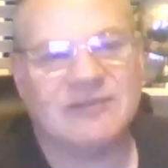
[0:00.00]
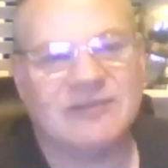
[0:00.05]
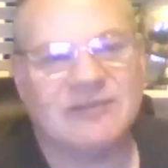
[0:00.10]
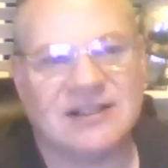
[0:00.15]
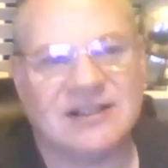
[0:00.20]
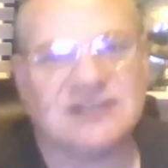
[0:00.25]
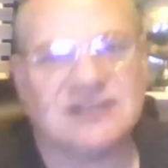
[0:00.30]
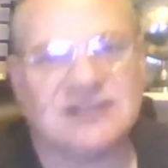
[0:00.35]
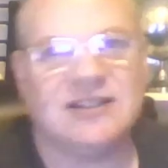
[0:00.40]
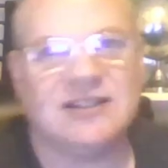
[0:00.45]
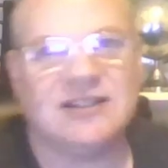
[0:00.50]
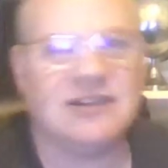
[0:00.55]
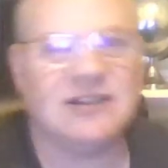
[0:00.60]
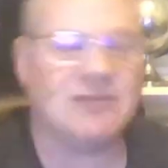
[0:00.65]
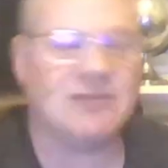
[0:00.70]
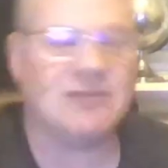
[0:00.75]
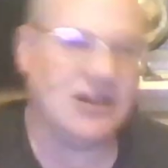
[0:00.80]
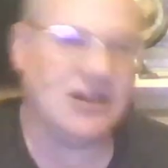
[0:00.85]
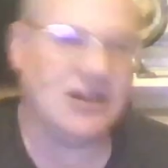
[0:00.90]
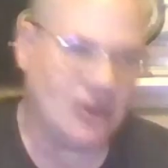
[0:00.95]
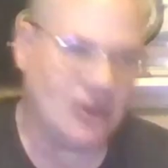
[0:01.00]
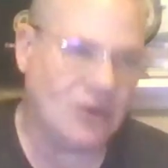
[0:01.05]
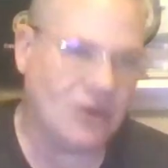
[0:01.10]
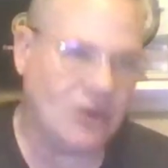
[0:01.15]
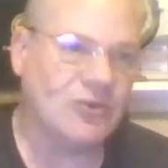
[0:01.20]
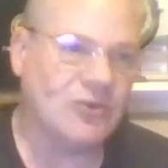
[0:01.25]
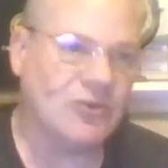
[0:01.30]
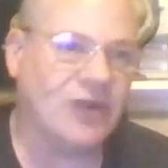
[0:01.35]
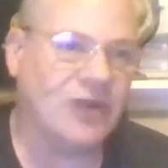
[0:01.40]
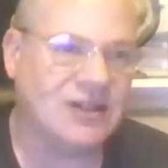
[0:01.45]
That's income I know
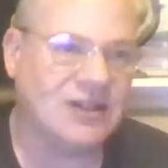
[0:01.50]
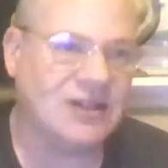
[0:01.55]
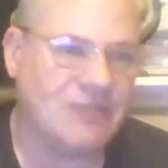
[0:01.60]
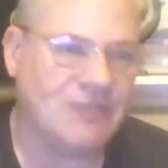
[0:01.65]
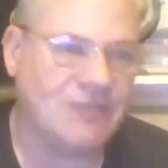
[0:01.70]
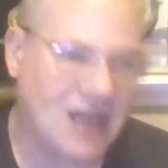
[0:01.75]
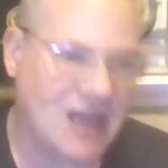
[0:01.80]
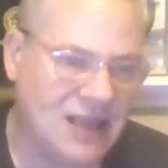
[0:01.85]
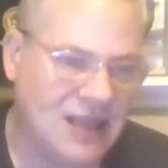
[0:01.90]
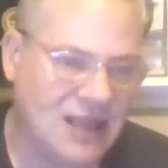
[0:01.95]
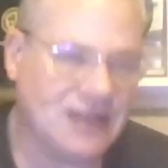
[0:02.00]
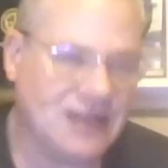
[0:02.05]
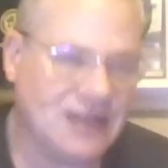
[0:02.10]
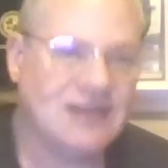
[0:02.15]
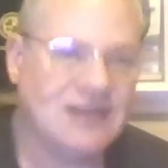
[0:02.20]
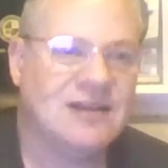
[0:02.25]
I'm going to make.